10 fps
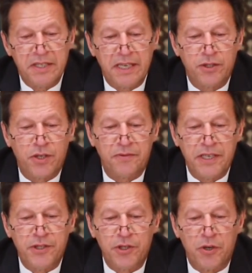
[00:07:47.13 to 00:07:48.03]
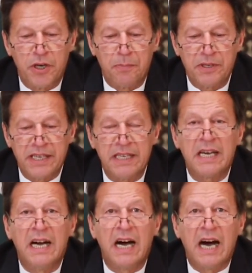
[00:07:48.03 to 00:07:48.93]
states of ECO
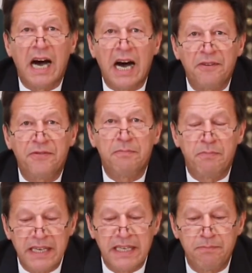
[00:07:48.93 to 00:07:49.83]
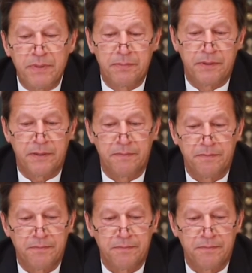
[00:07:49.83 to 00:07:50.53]
represent 500 million people